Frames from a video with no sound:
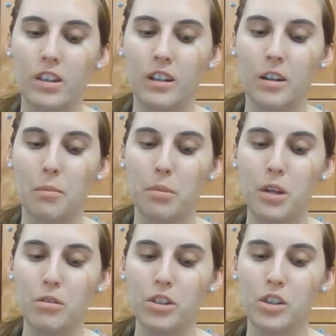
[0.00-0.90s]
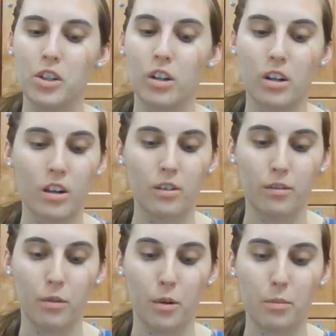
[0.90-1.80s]
that the abuse took another
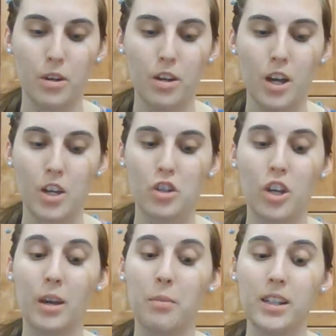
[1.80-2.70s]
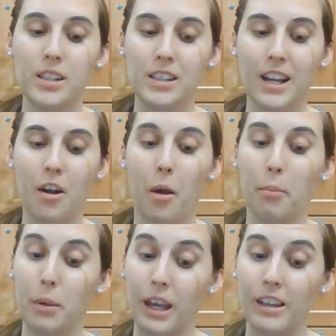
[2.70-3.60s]
form. Seamus had not
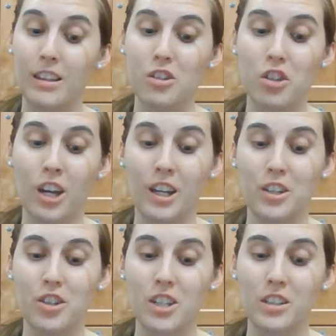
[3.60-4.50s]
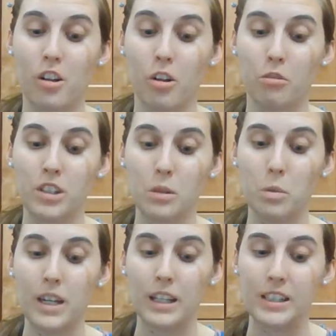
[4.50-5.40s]
bathed and changed his clothes in
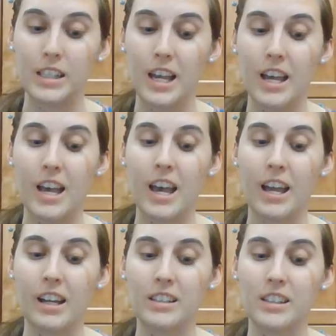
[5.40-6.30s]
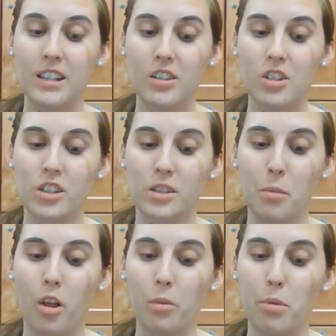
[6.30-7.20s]
weeks, and in such a
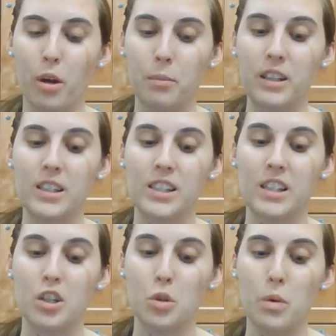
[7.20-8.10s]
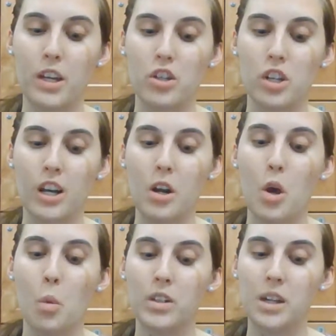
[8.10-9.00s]
small apartment, the situation
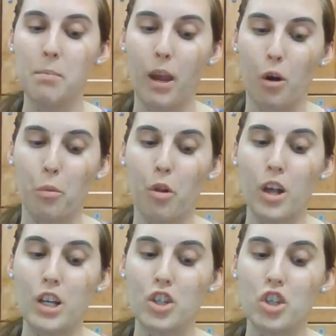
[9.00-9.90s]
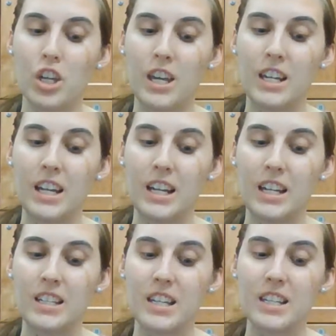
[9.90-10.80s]
was unbearable and she
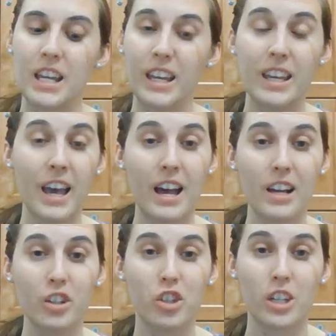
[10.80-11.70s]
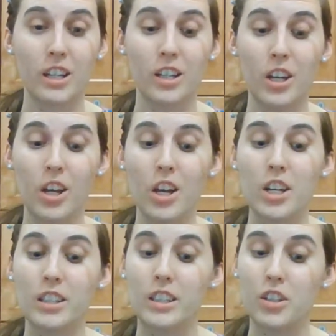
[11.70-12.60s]
needed to take action.
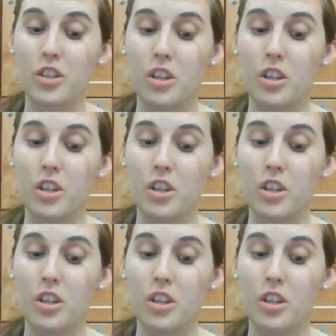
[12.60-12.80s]
Did